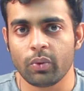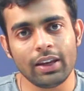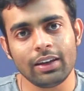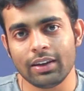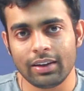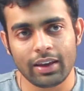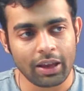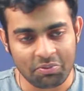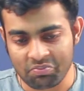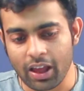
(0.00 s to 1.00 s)
2080
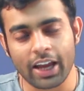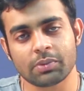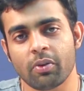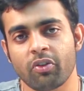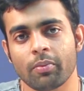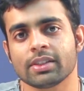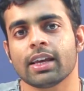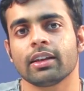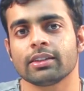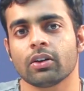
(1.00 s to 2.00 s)
Ti, highest performance
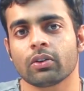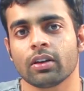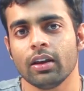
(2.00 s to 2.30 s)
hands down.